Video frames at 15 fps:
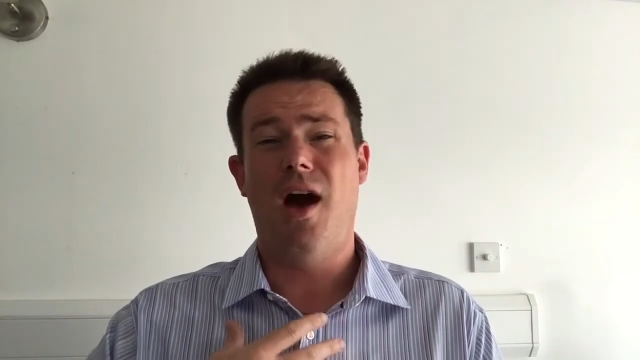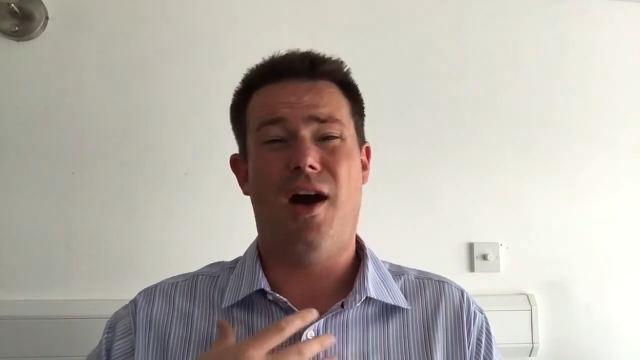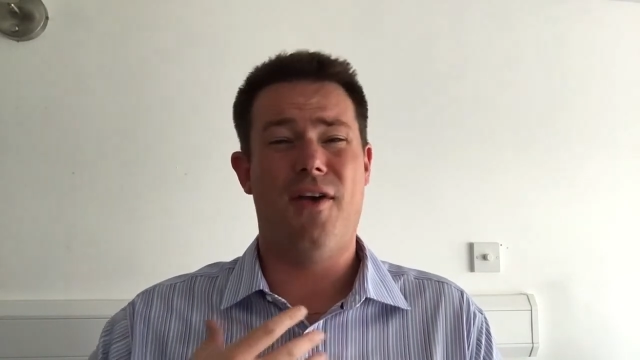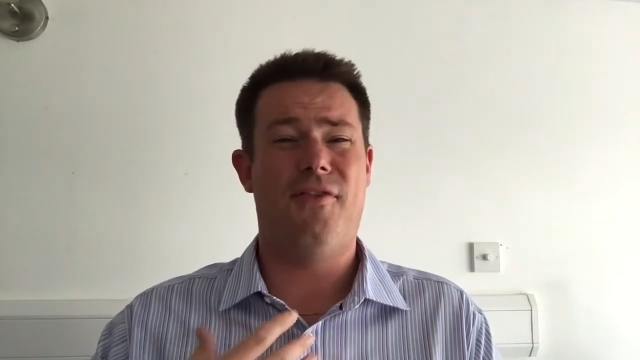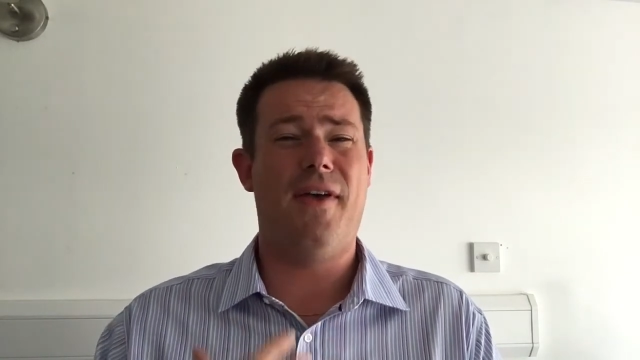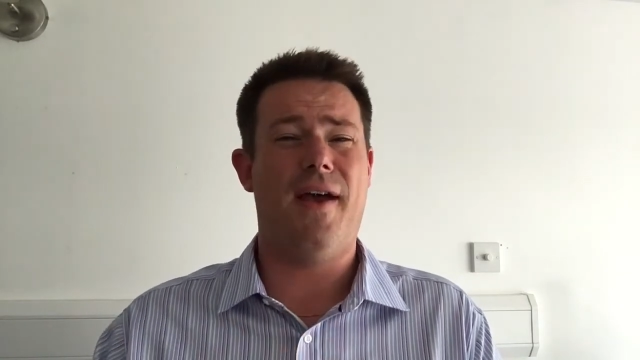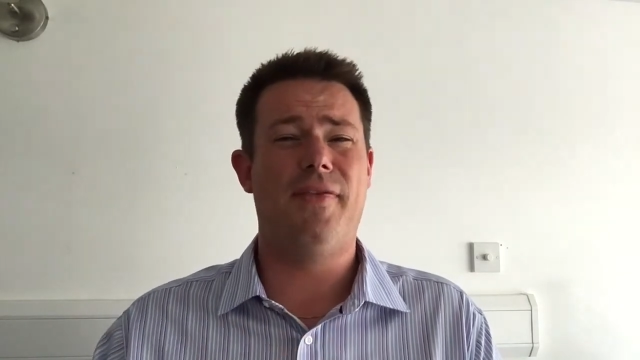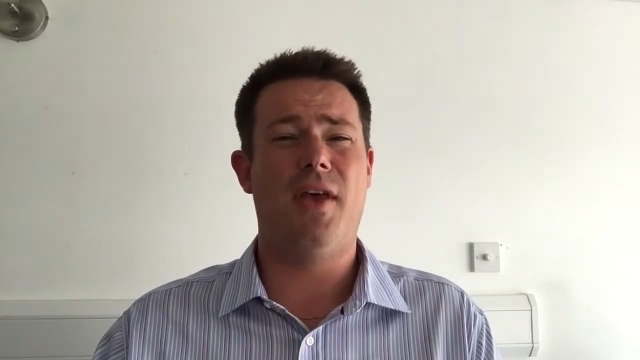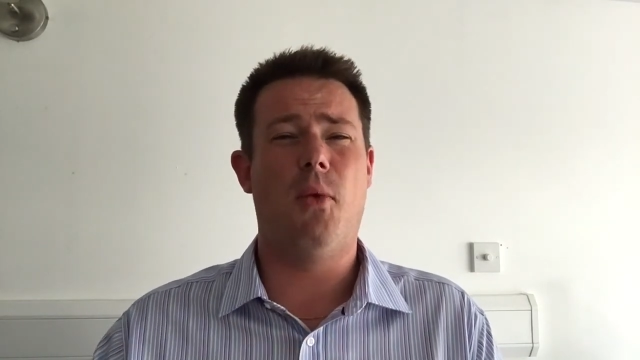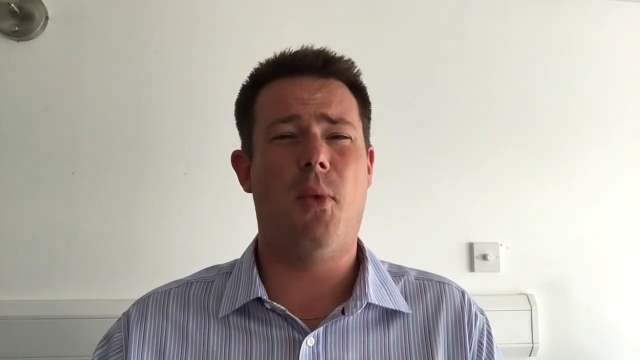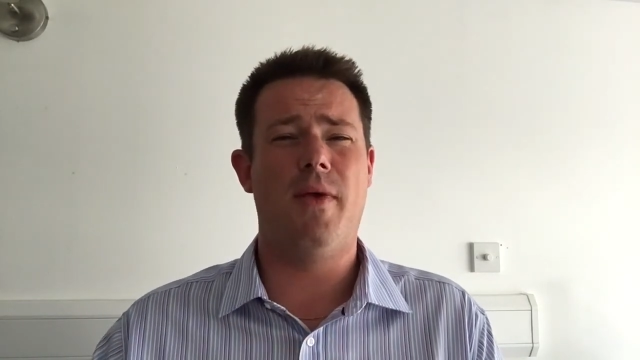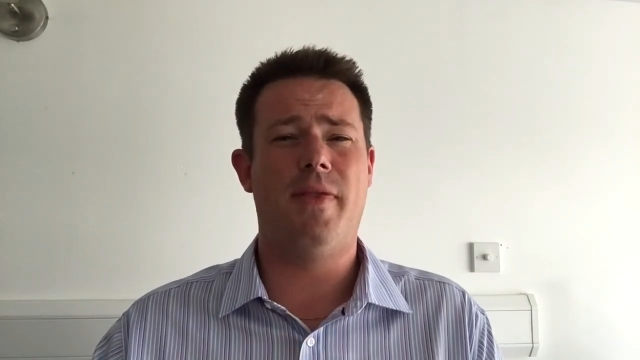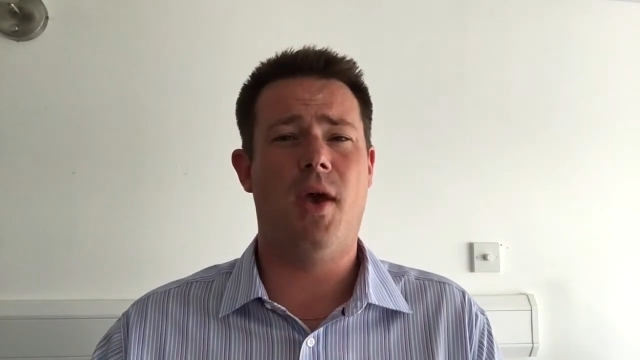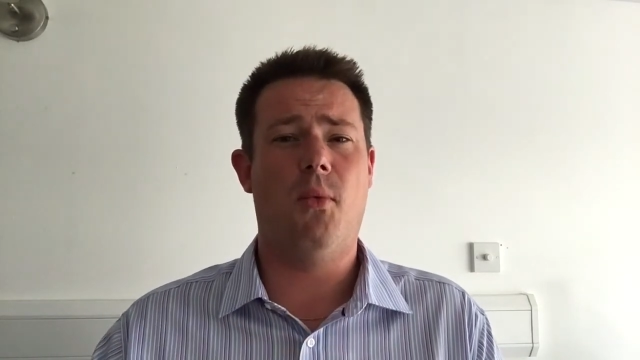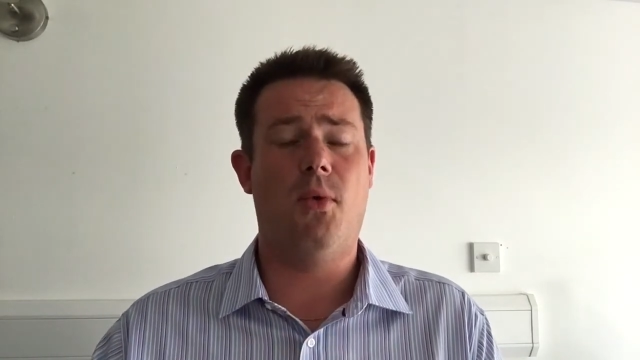I found that
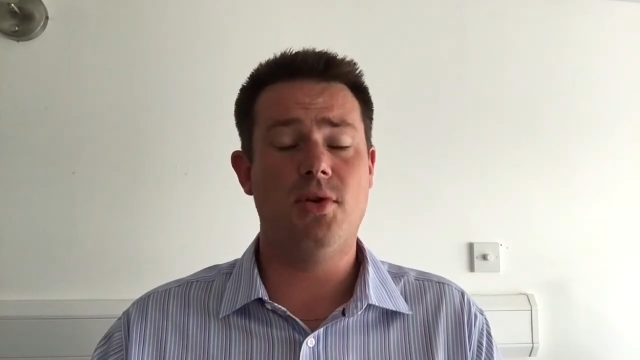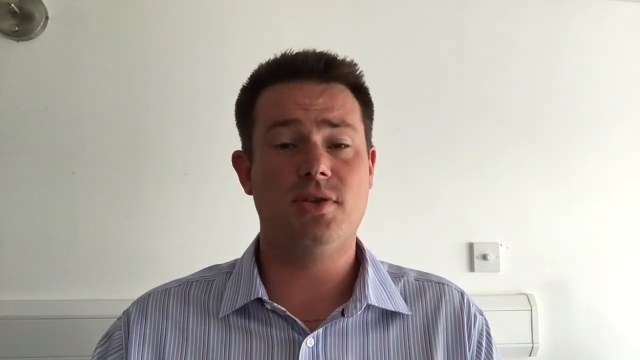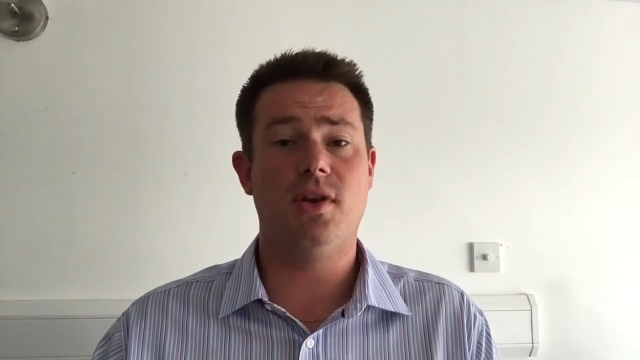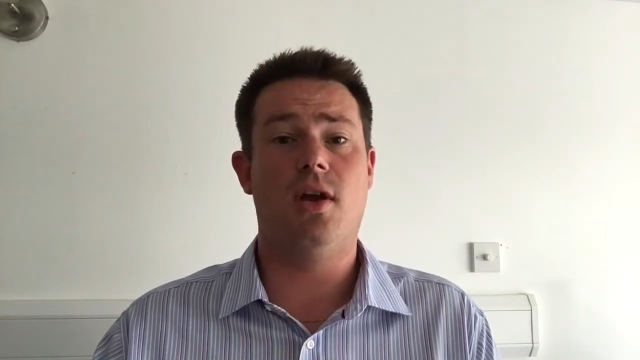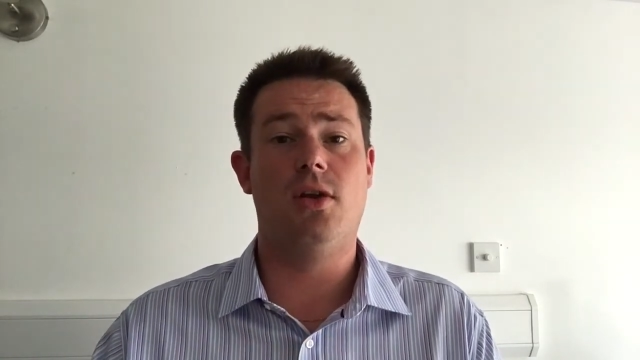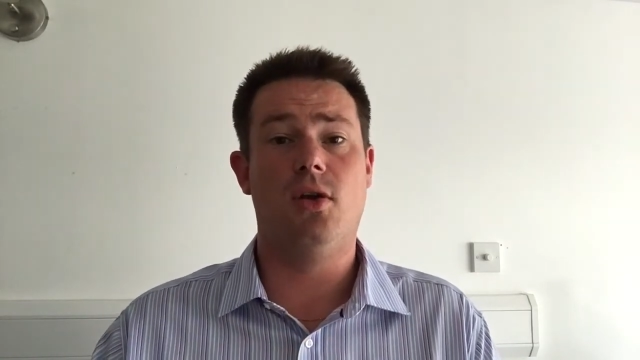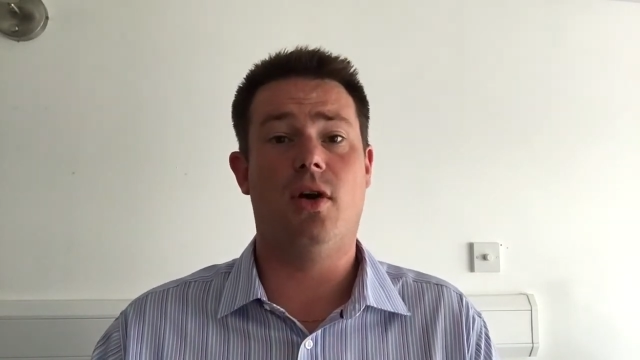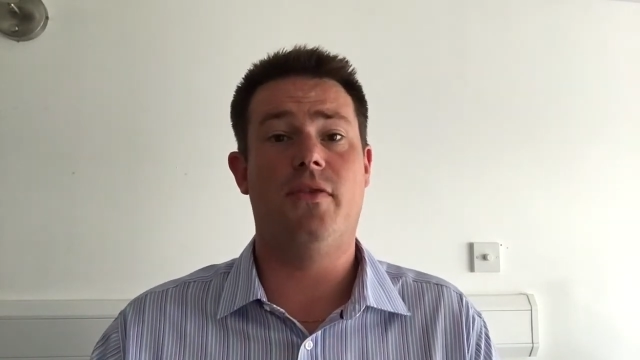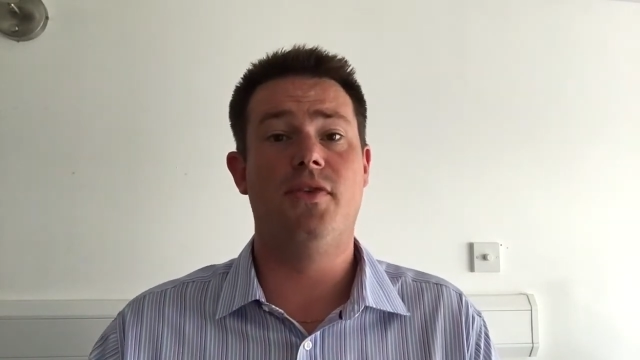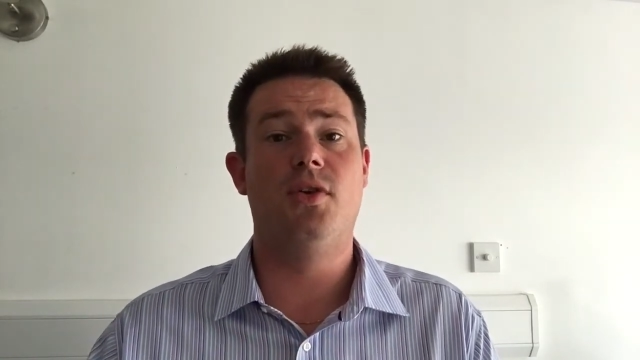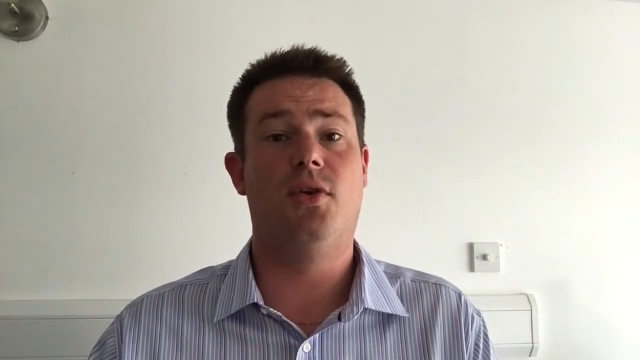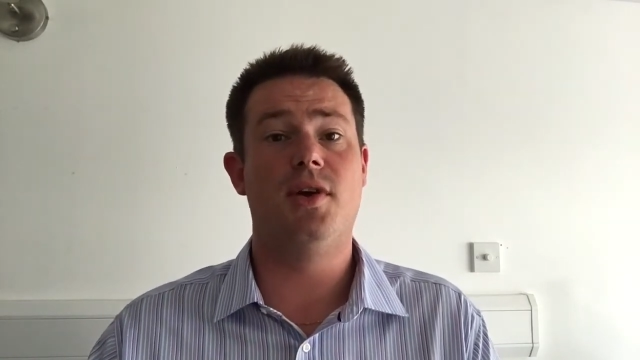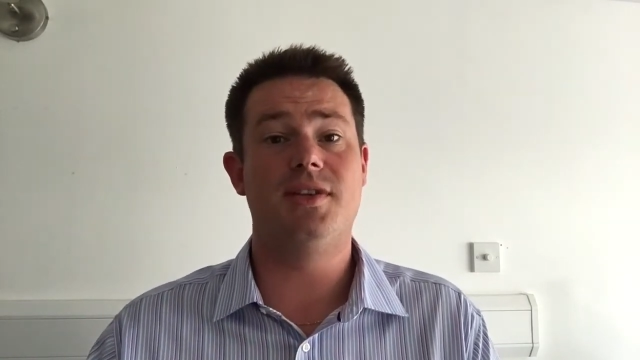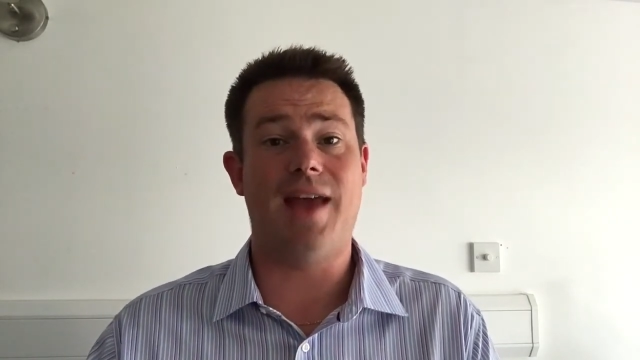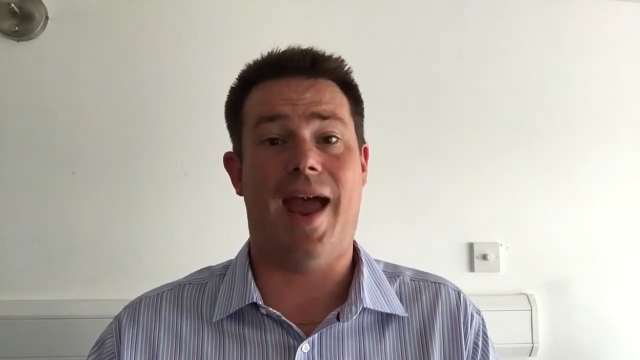when there wasn't a lot of
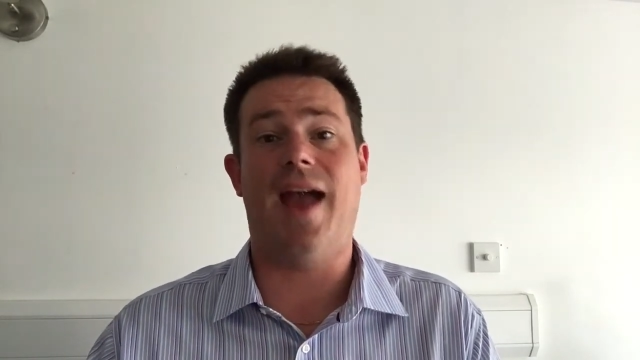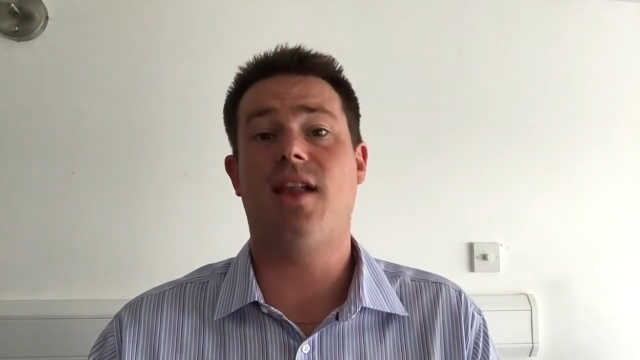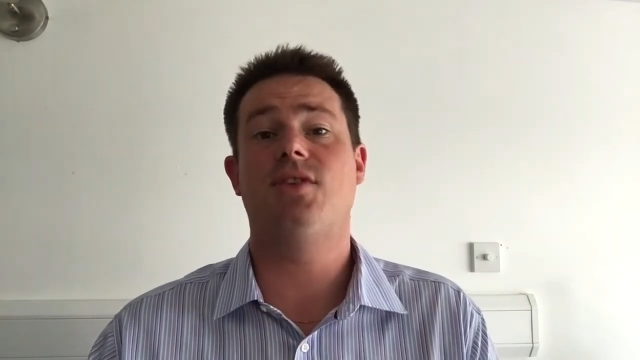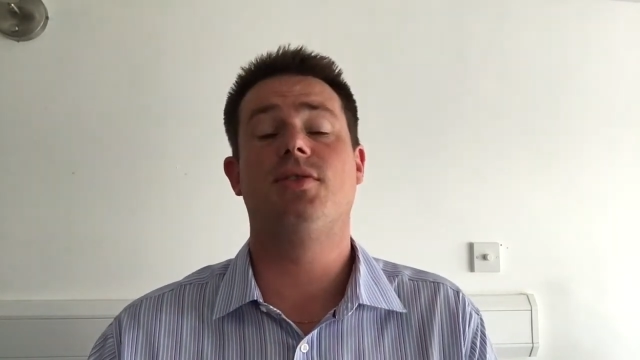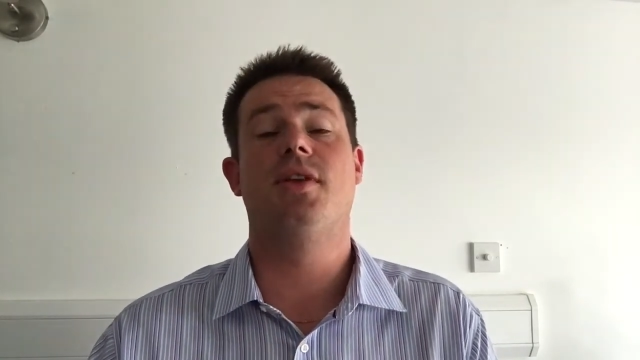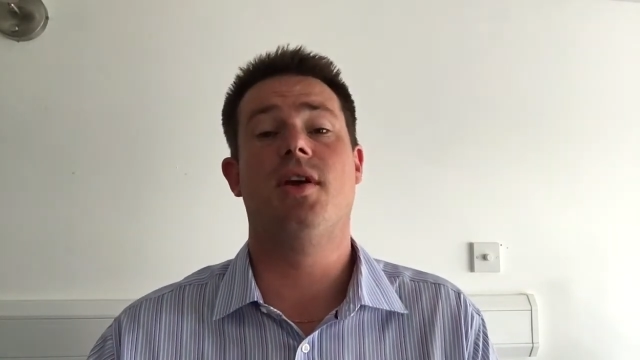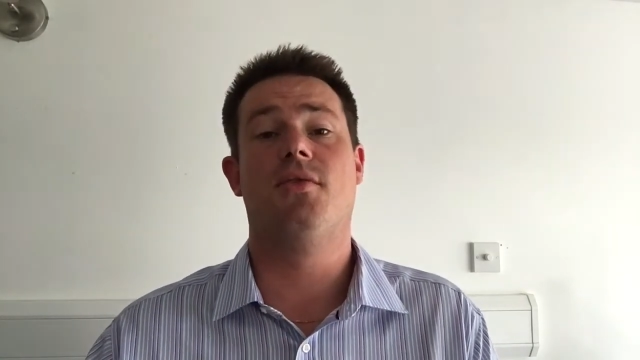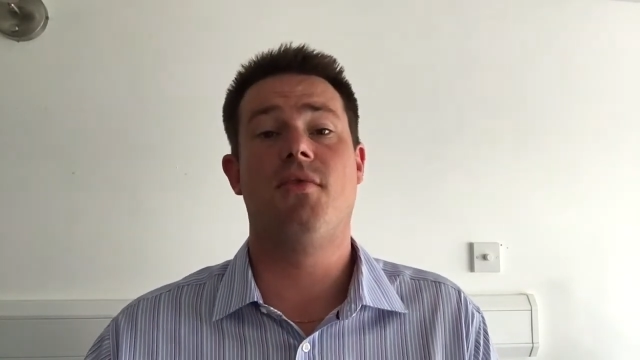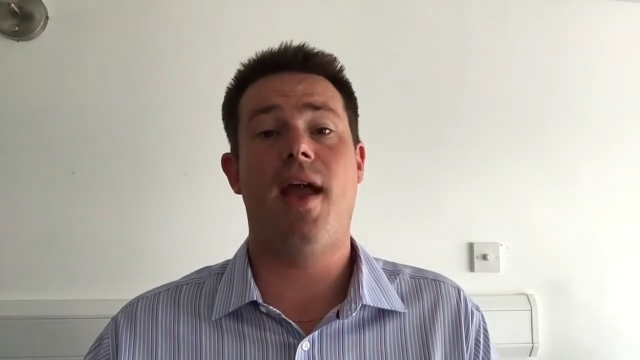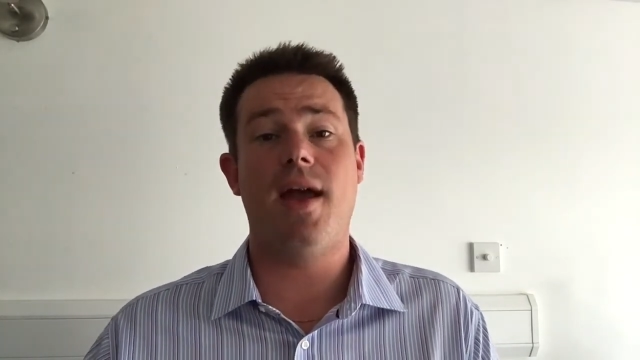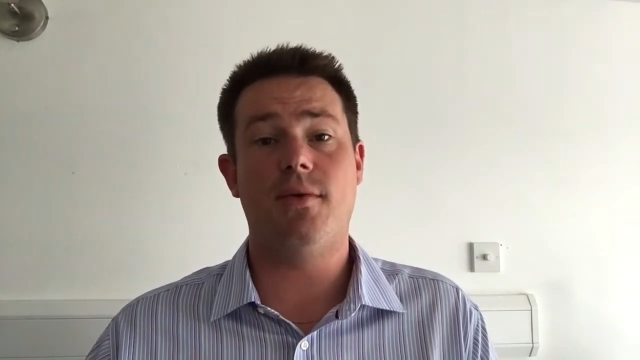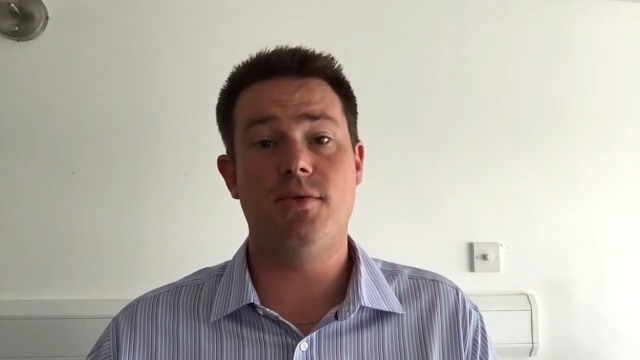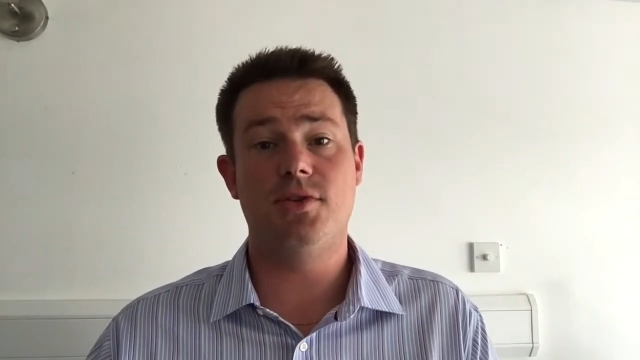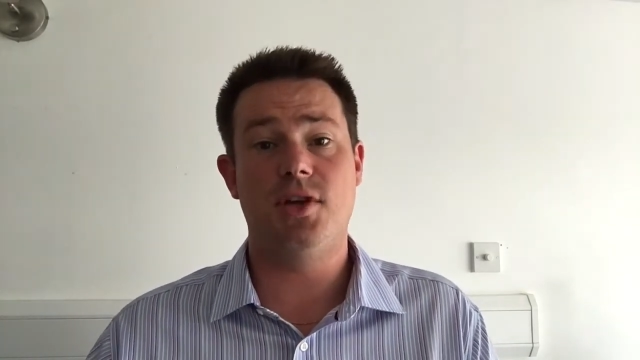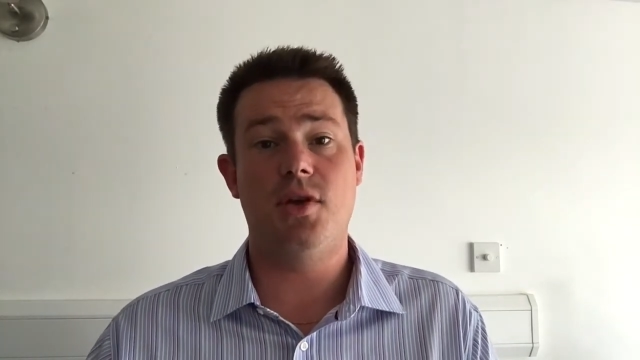noise actually
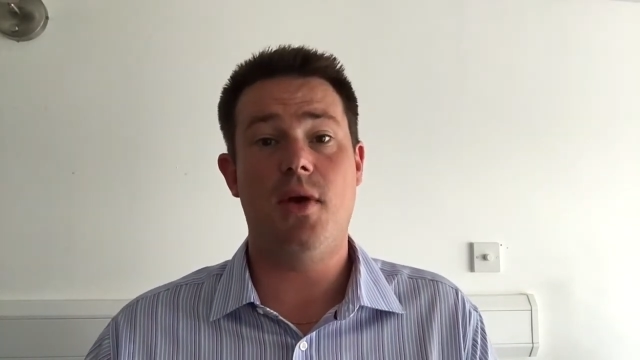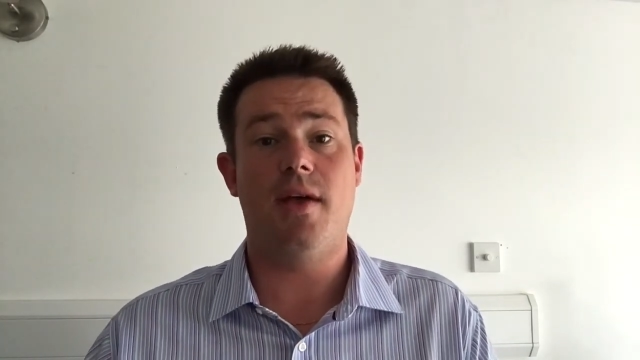around you,